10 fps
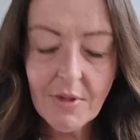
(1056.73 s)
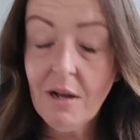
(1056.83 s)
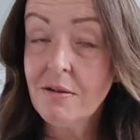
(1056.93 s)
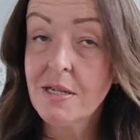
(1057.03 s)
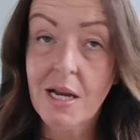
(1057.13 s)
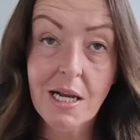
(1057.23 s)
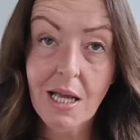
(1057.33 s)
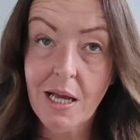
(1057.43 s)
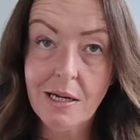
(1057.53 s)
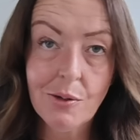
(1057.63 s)
I'll say it
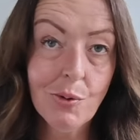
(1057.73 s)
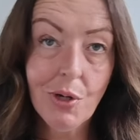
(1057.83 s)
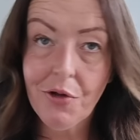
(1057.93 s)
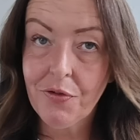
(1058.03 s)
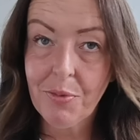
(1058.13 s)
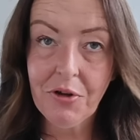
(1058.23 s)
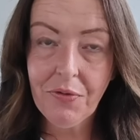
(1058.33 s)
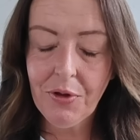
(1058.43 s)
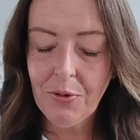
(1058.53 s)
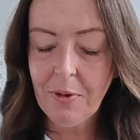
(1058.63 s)
again, all over my
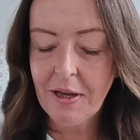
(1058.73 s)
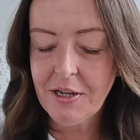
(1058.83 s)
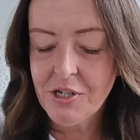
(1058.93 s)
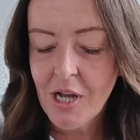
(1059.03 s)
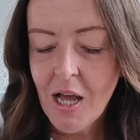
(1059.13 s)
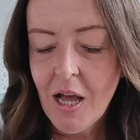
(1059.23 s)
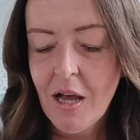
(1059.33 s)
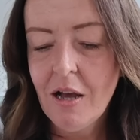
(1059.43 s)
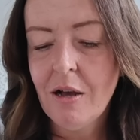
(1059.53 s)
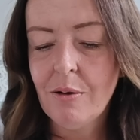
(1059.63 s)
For You page.
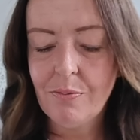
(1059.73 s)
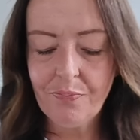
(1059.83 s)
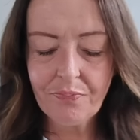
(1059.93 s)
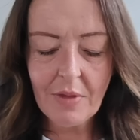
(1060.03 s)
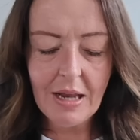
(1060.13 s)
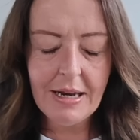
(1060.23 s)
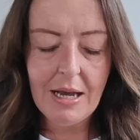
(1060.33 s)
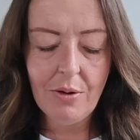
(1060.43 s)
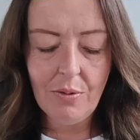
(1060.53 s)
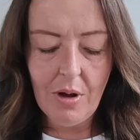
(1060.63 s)

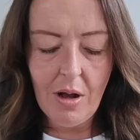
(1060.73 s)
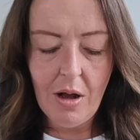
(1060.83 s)
Now,